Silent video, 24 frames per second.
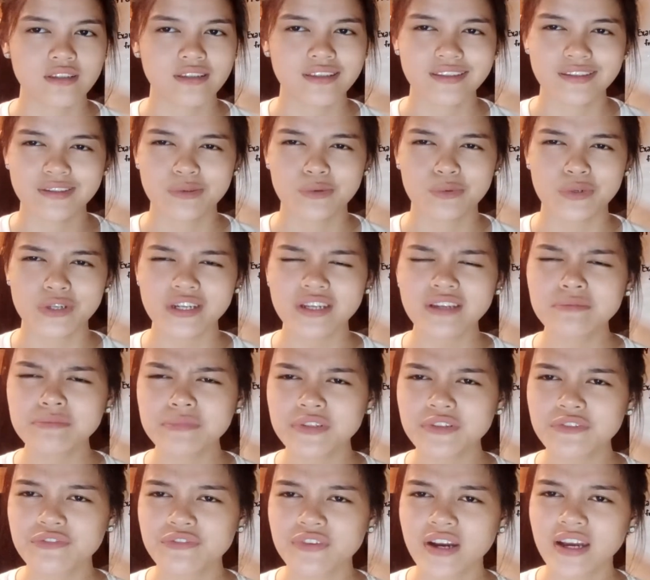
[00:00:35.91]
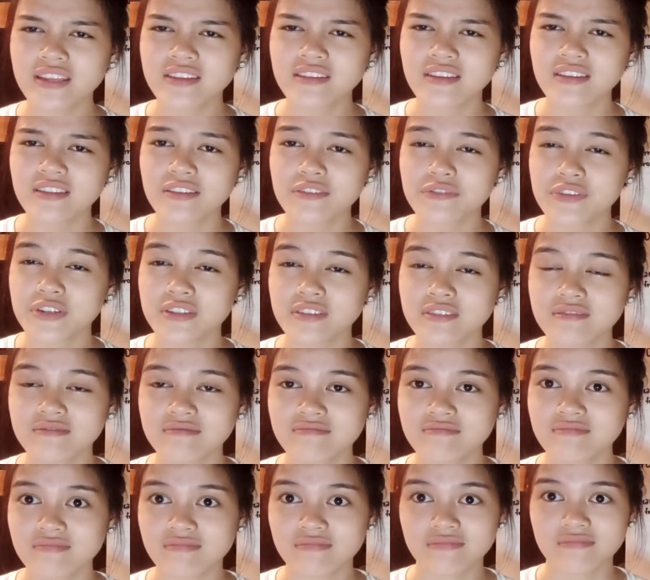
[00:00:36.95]
Work can be defined in different
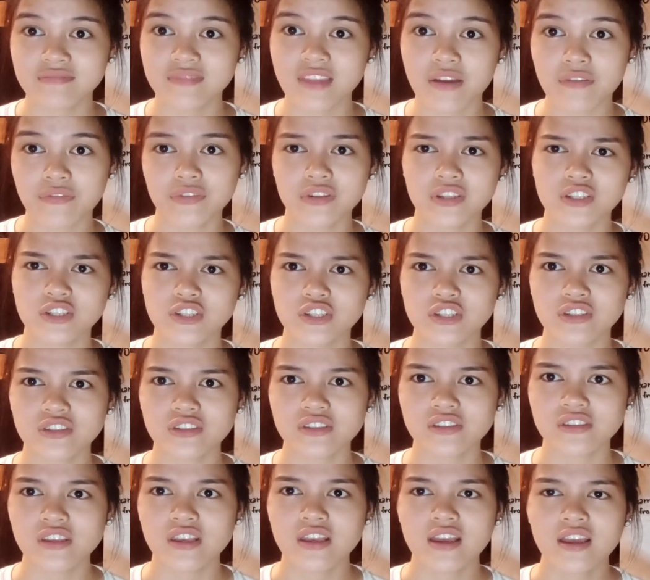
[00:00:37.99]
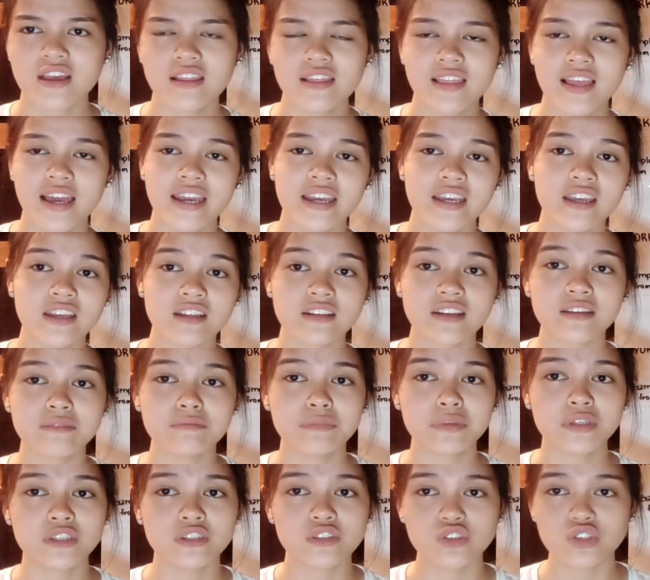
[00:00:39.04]
definitions. Like, it can
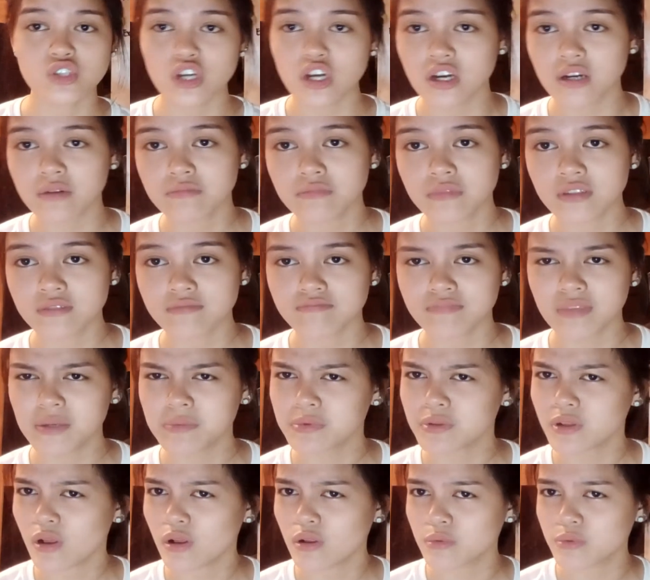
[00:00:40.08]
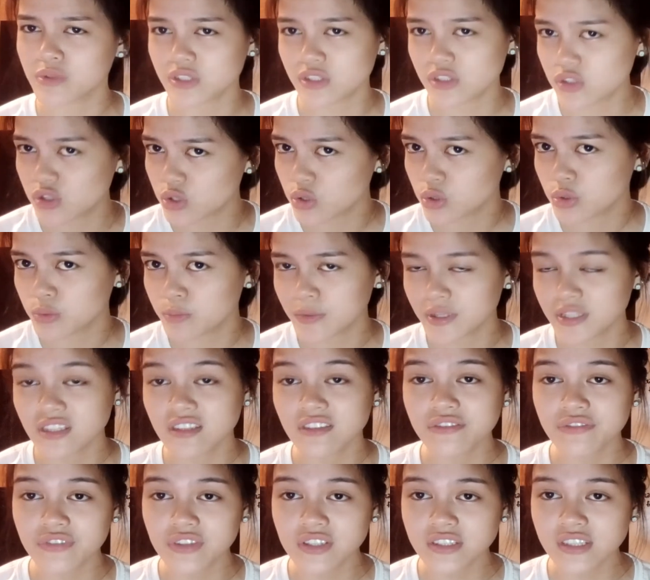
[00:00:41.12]
be the job that people always do, but
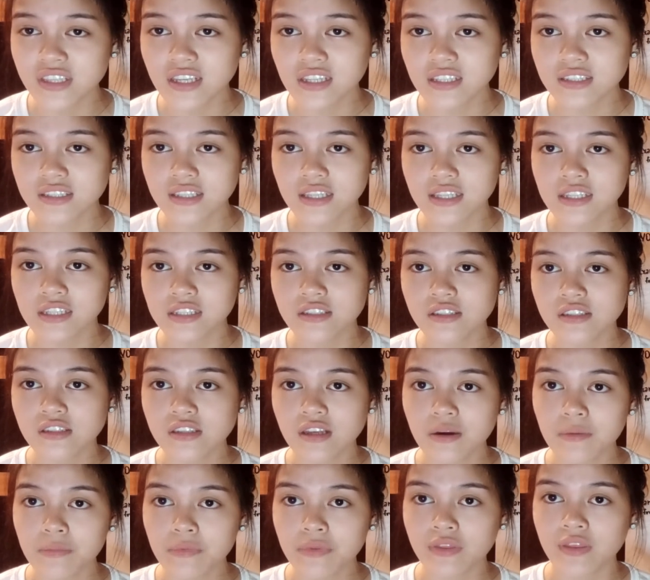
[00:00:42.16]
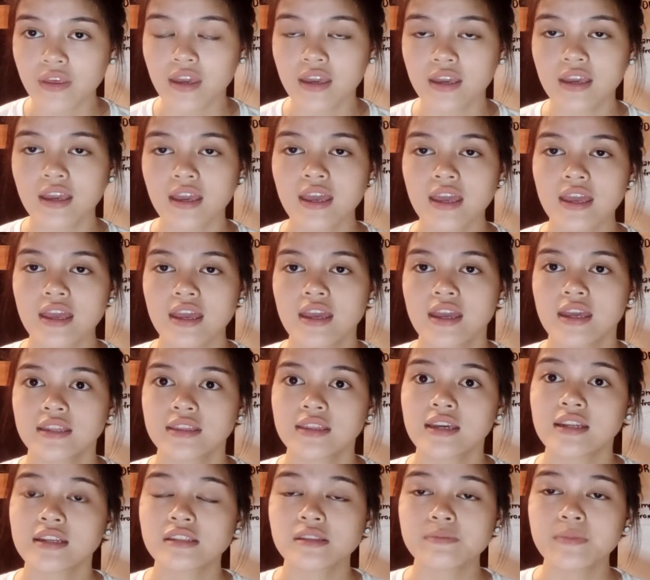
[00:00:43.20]
in physics, it is something
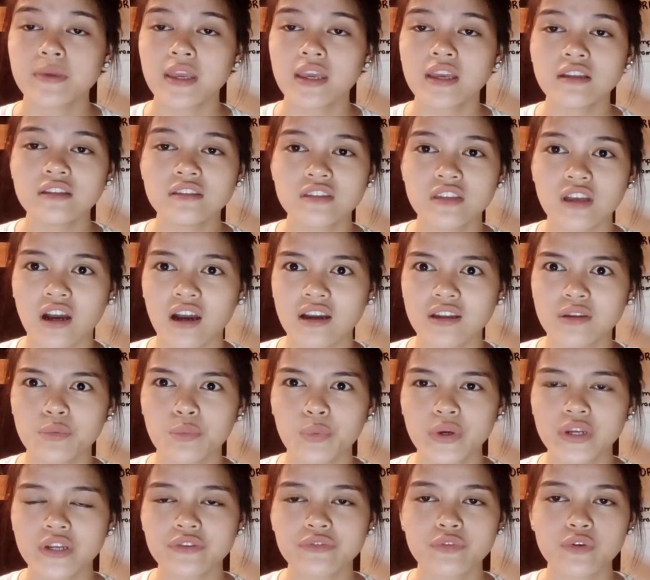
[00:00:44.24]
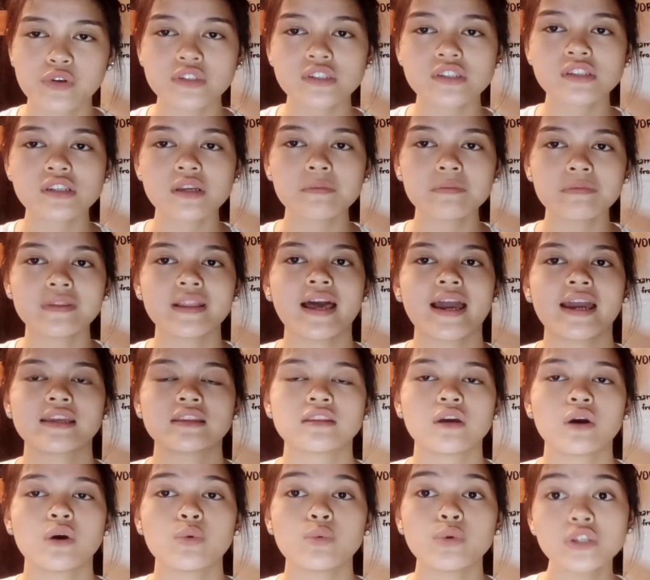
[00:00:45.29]
that is being done when a force is applied,
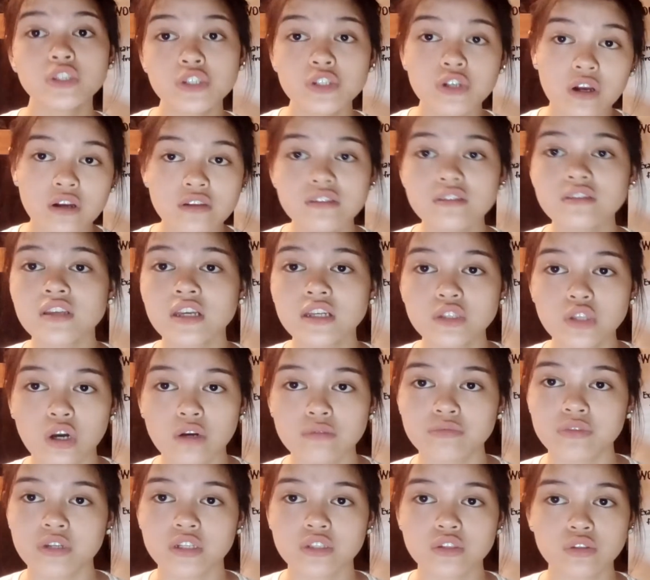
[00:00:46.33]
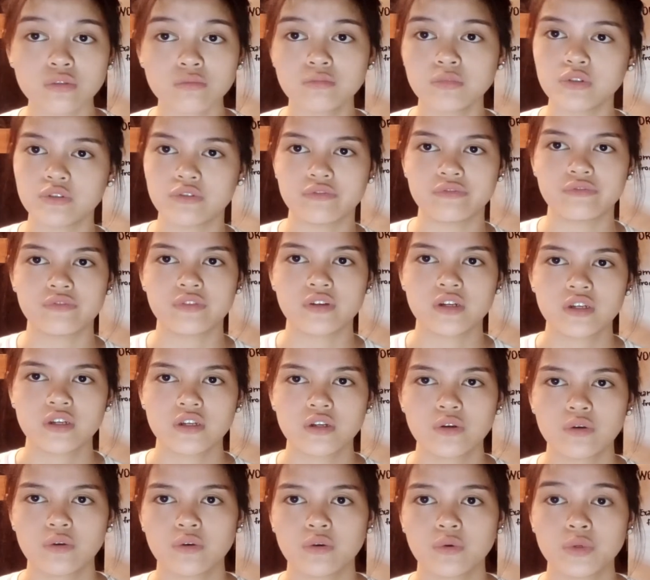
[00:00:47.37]
which causes an object to move,
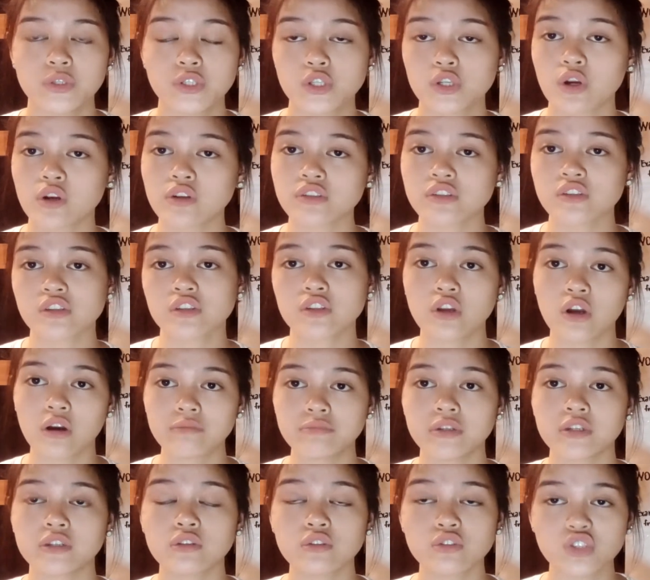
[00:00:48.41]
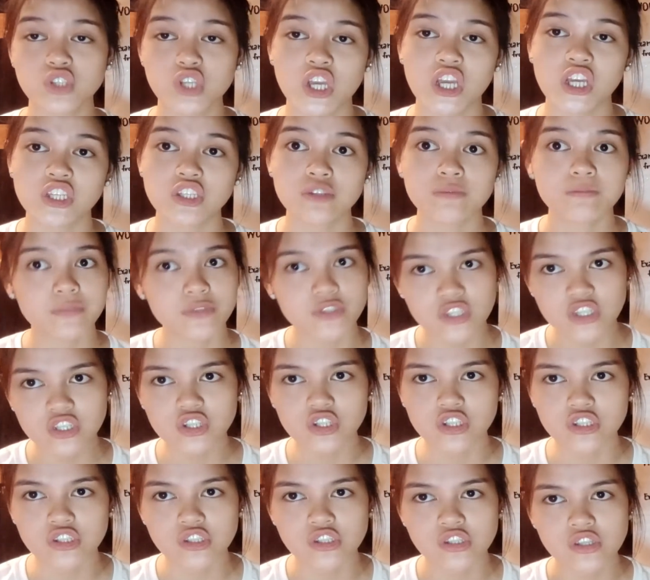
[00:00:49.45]
which causes an object to change
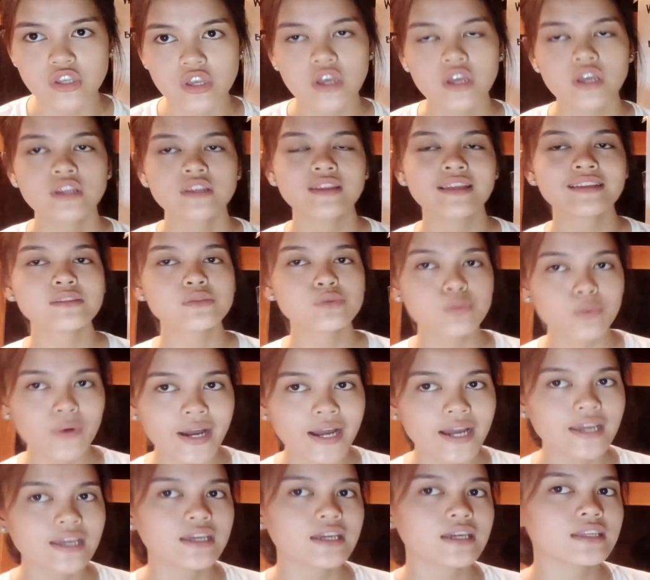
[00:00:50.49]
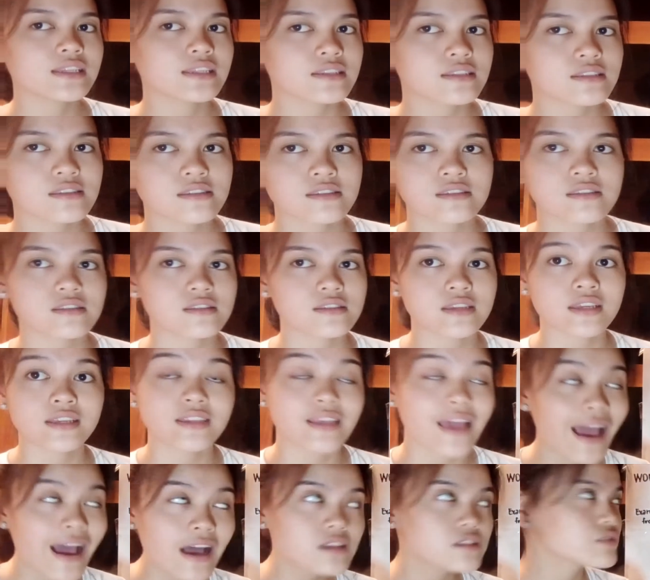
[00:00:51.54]
positions. That's why it has
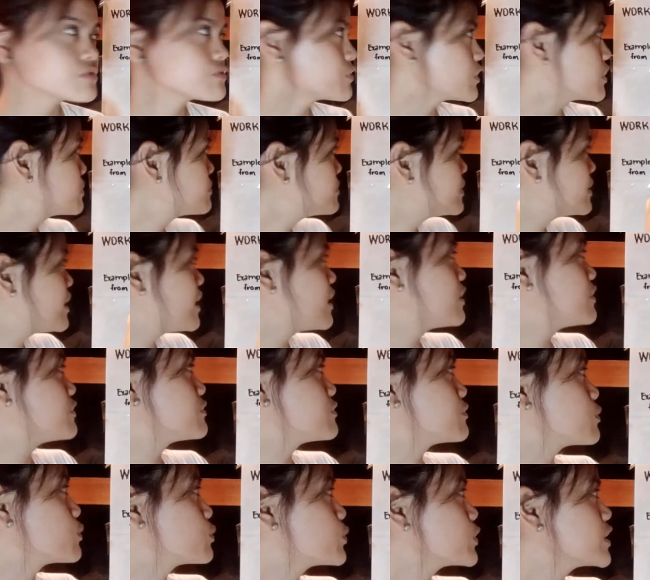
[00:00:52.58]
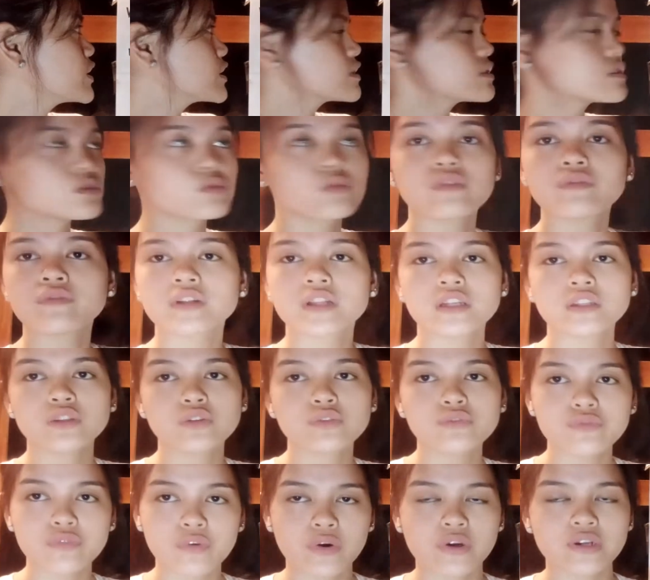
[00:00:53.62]
a formula of work is equivalent to
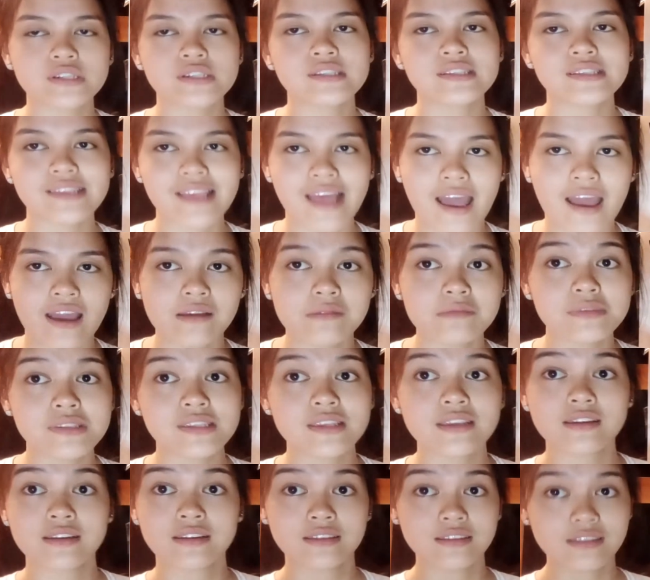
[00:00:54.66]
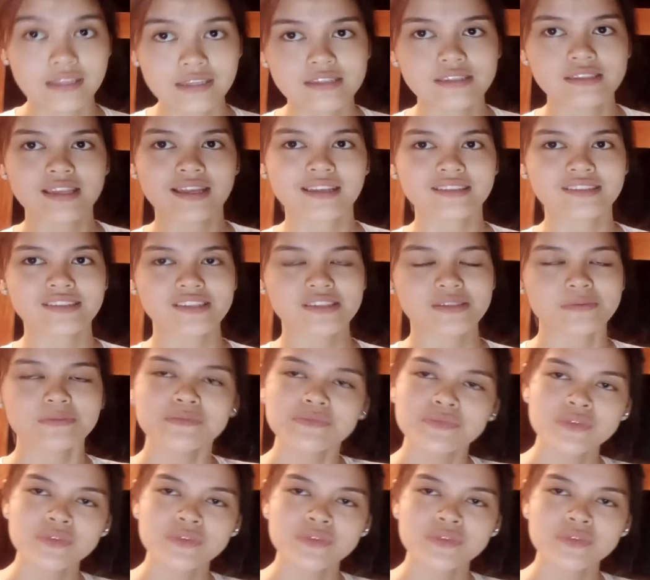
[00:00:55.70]
force times distance.